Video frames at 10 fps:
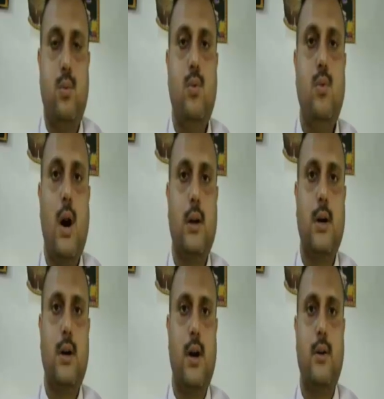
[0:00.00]
who are
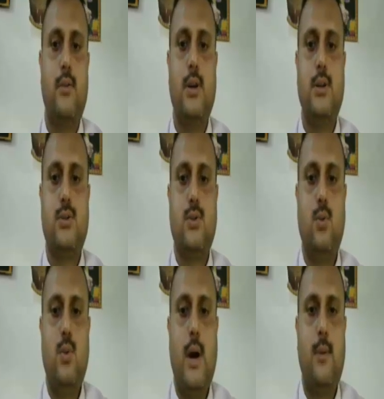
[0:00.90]
the countries
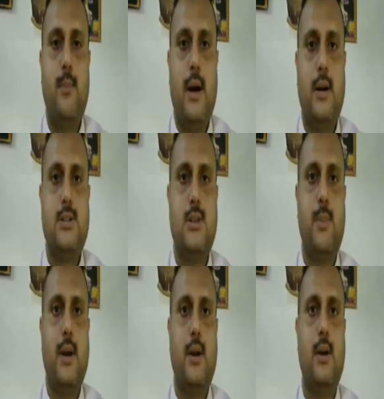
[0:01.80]
who had
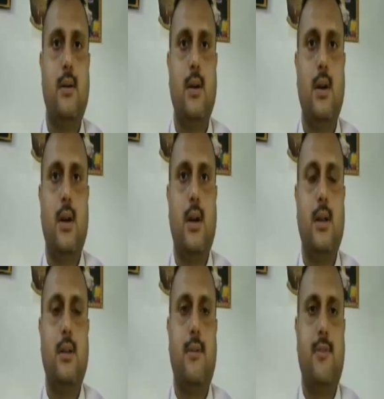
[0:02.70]
participated
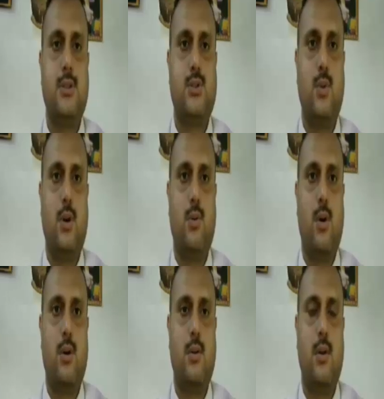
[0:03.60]
in the First World
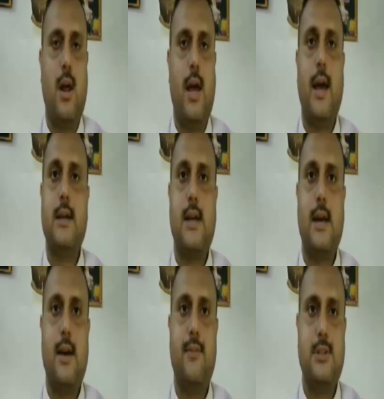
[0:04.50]
War? As
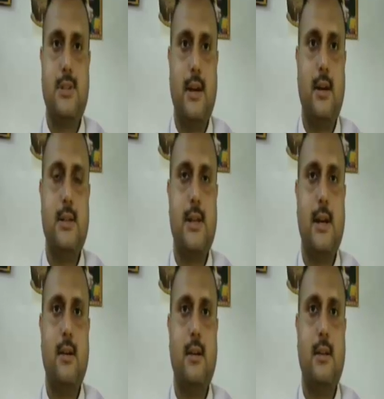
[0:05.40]
I have recently
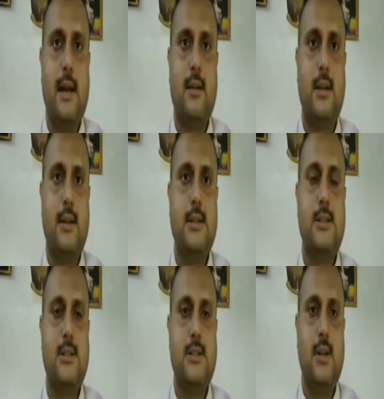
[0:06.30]
said that
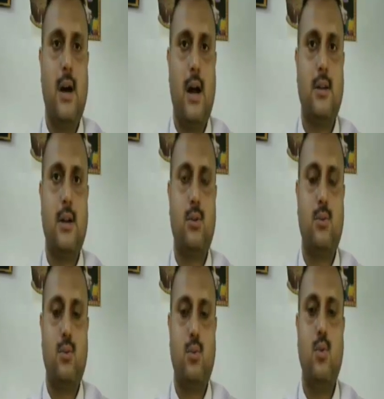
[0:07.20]
these are the
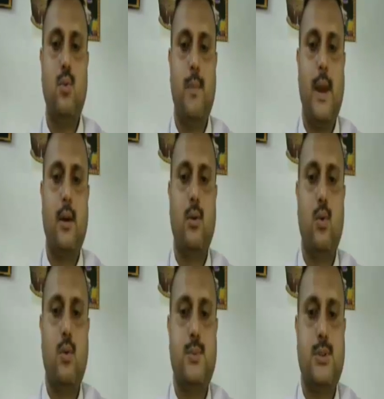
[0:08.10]
two main
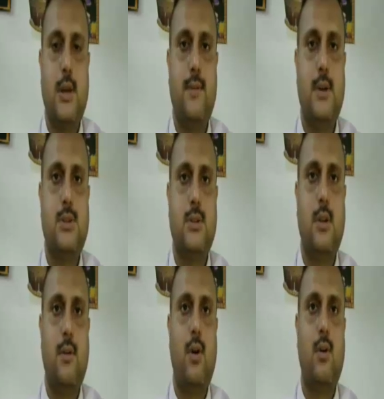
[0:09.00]
groups in which
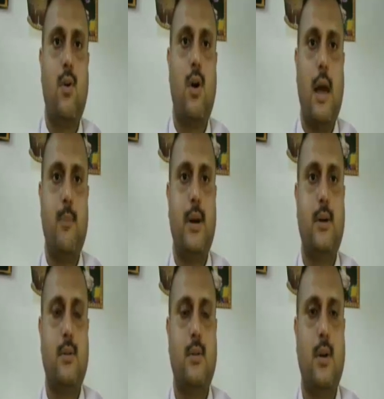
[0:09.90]
the World War
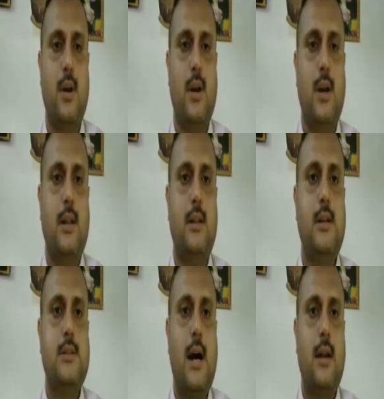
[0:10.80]
happened.
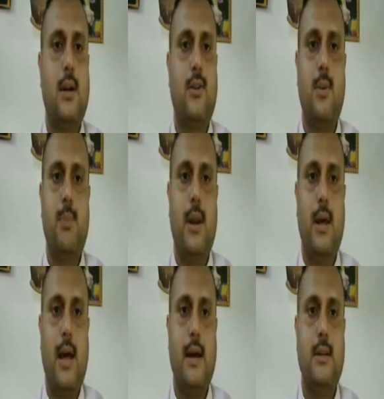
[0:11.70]
These are the Triple
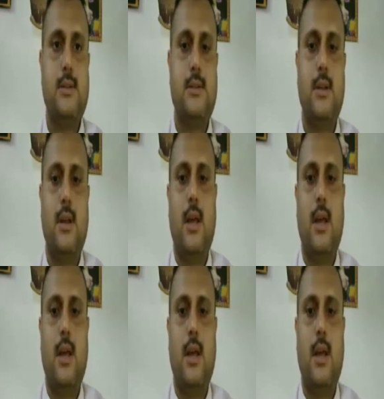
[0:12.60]
Alliance